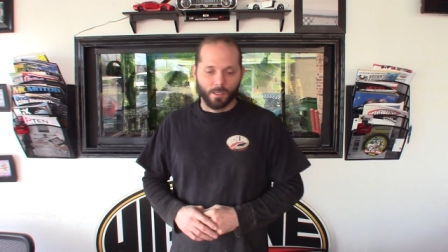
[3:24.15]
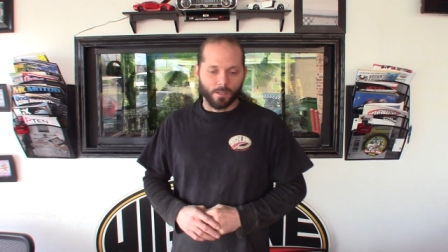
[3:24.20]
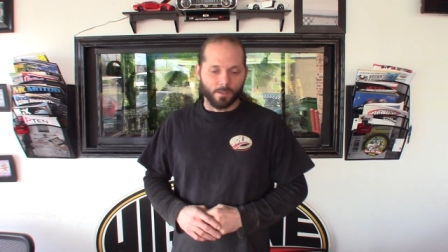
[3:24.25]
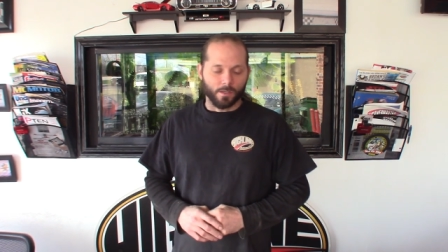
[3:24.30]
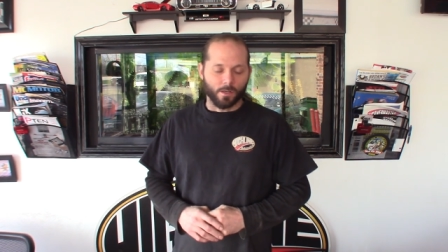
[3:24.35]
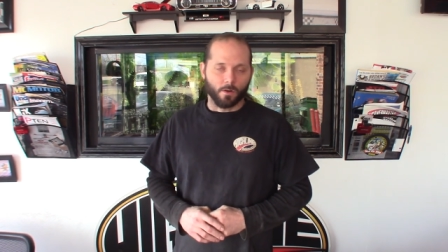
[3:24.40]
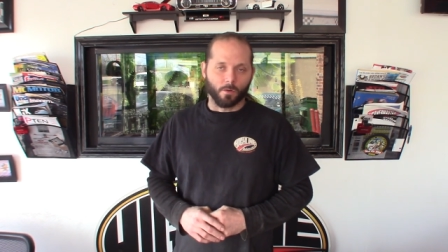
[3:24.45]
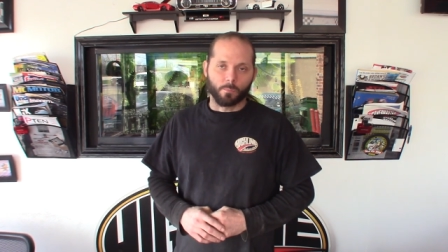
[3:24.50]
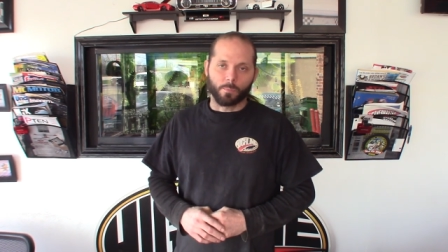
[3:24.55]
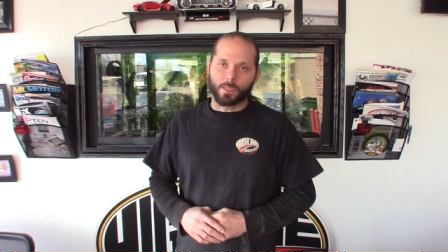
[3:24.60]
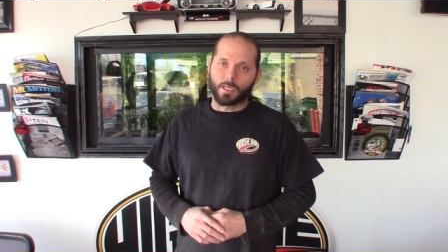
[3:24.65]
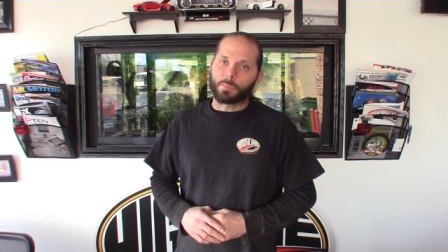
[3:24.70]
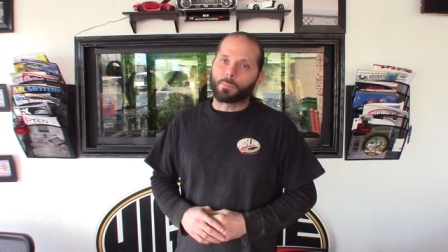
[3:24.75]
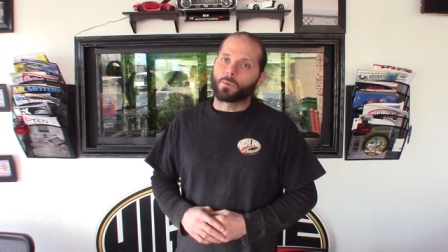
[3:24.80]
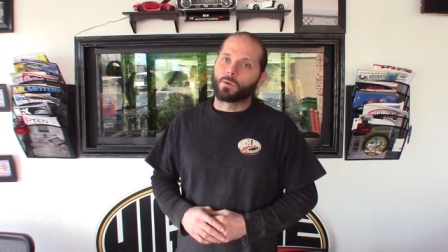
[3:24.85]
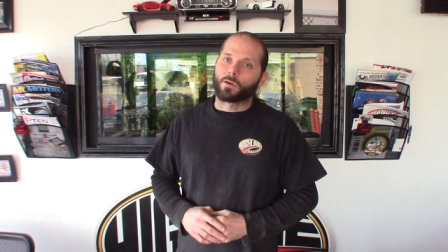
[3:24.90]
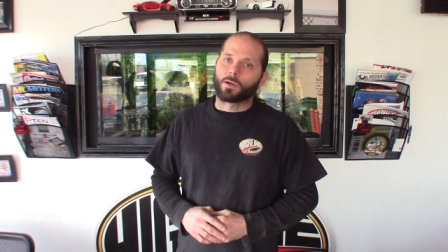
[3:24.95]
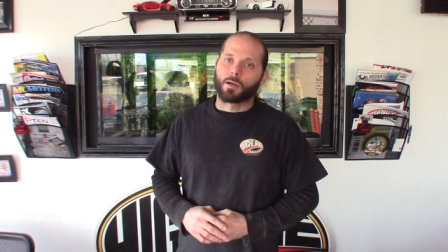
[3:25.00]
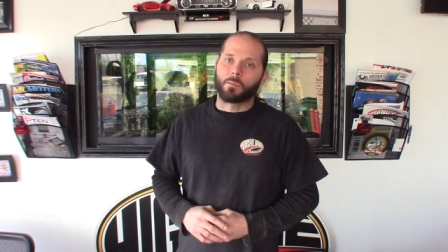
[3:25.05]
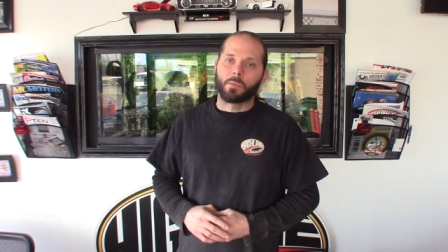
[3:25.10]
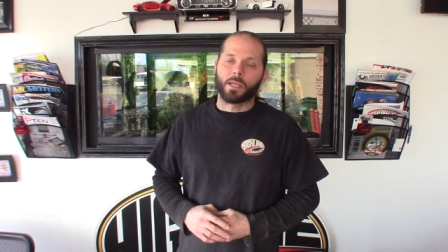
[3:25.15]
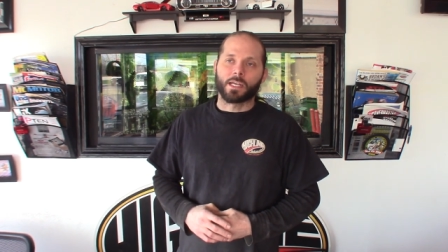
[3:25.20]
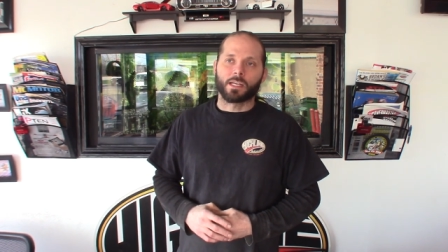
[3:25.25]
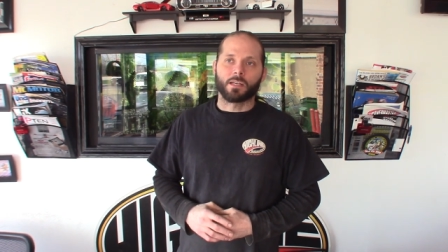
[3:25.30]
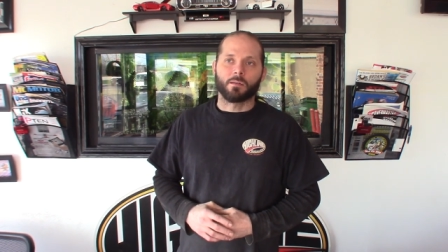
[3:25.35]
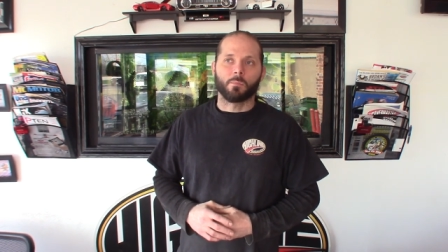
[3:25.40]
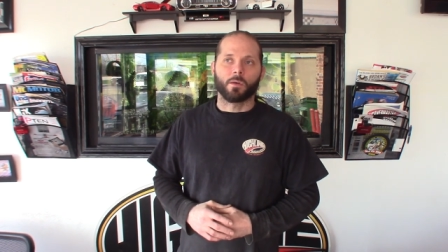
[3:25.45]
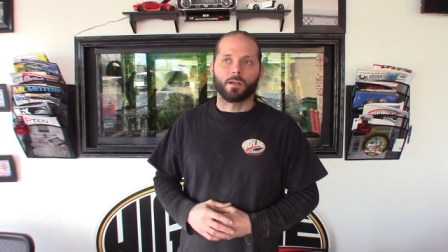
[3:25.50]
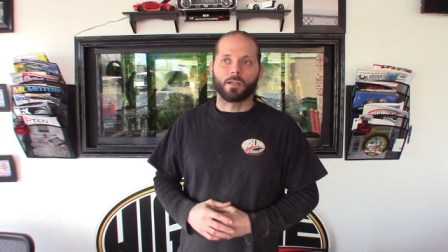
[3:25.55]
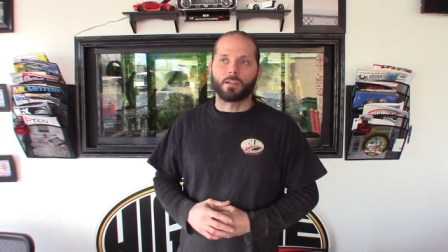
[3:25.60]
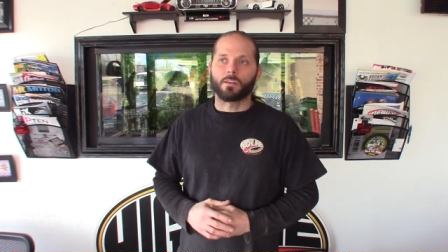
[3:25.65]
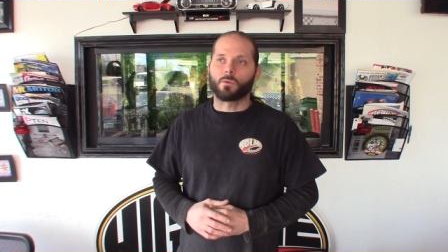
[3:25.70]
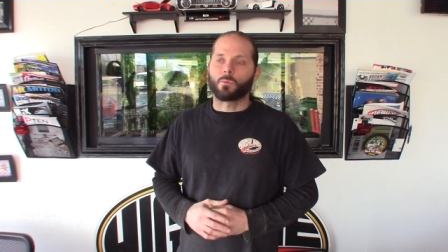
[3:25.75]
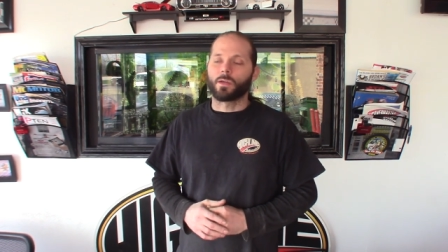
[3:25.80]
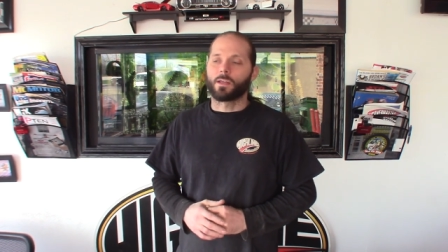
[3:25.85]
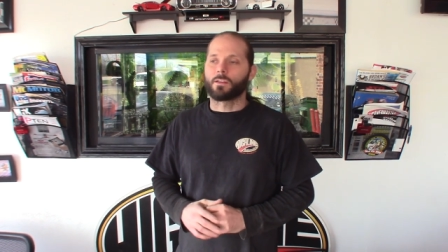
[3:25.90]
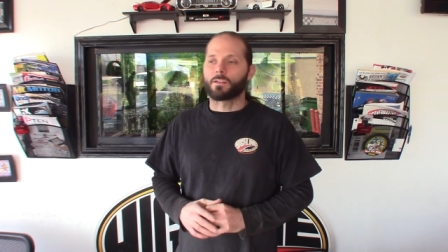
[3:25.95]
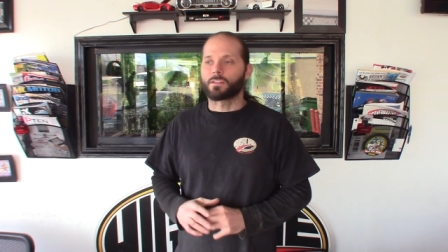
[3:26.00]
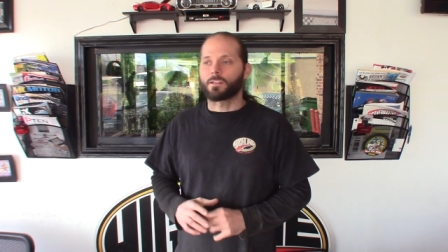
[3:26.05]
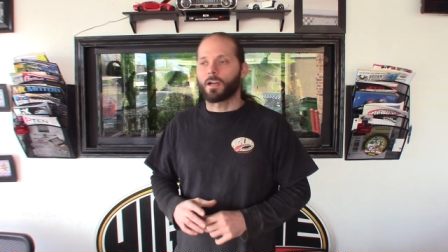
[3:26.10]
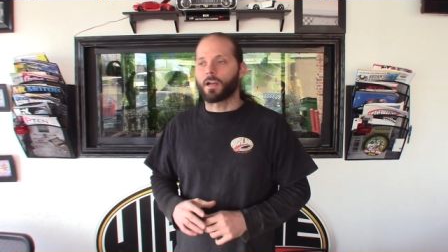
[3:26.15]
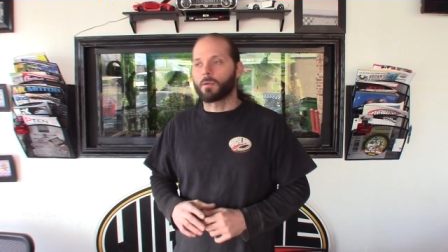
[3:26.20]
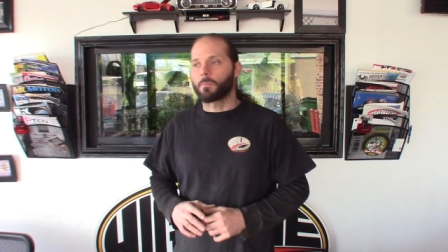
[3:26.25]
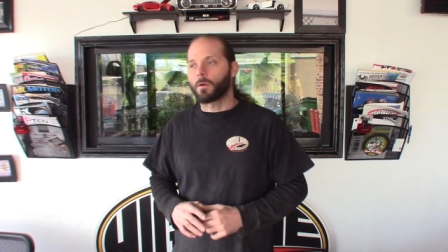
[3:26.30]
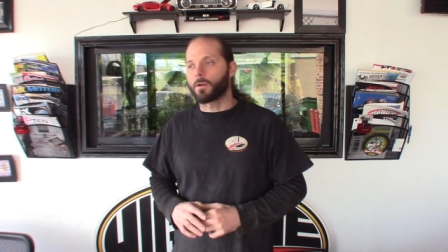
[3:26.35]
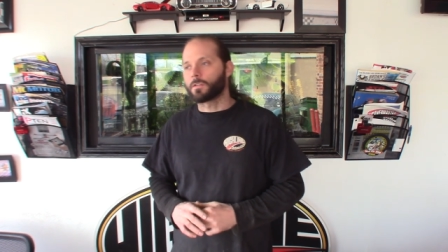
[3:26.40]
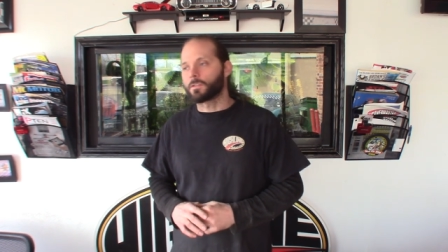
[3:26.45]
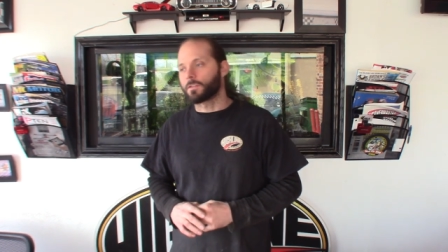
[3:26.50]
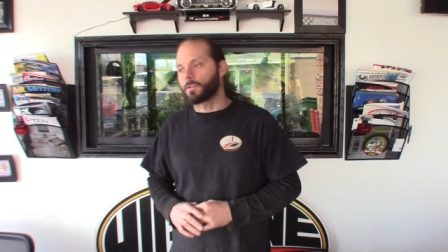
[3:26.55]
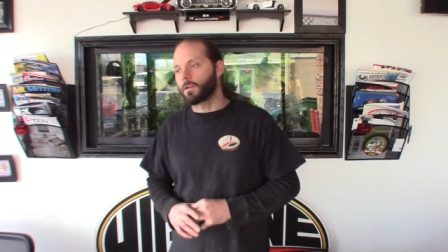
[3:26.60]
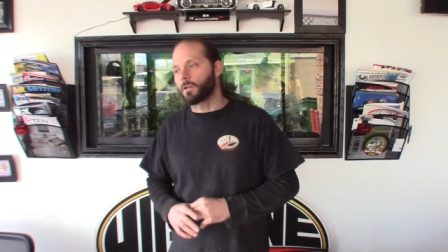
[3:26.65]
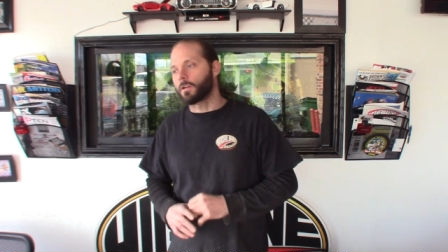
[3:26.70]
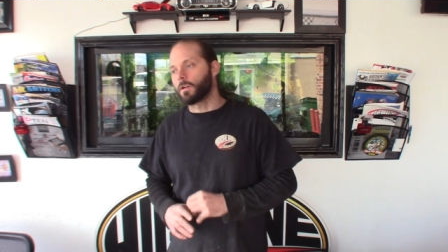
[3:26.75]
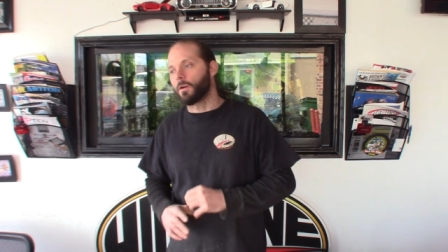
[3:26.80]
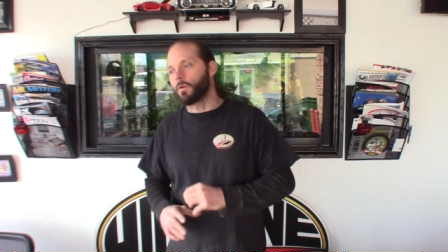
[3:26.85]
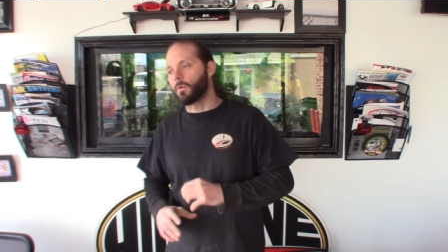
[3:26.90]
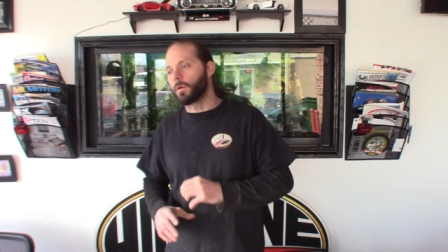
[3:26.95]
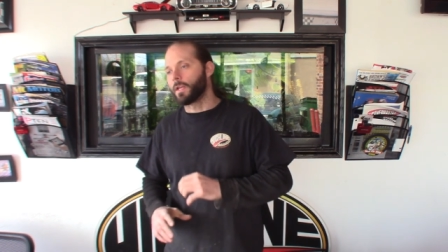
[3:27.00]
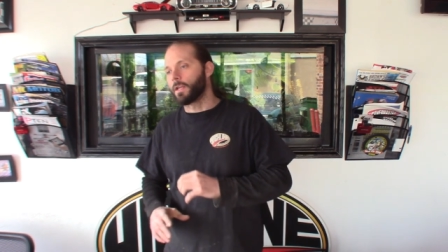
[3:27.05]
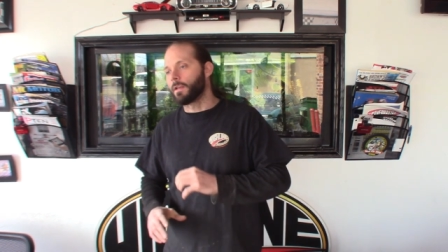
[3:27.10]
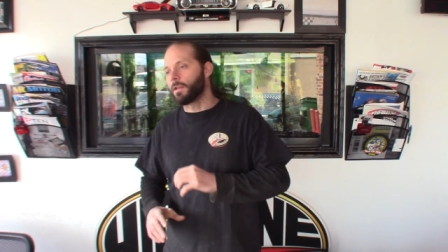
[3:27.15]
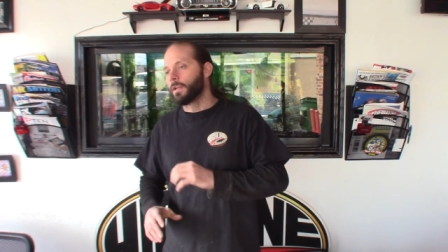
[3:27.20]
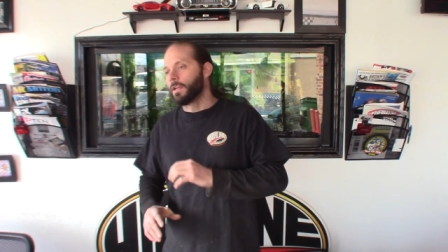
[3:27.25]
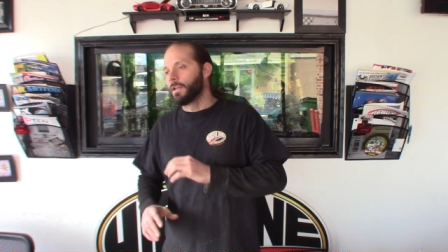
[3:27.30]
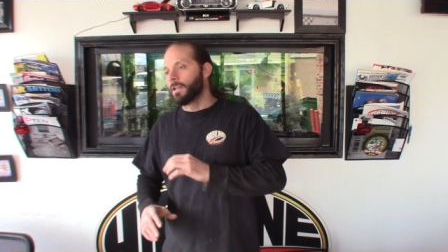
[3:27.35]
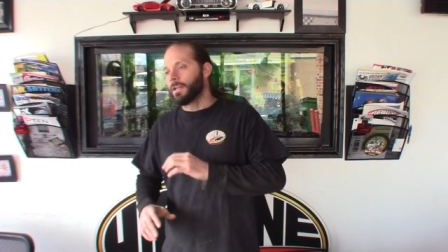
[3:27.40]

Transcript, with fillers: you know, people are making money the way the stock markets are going,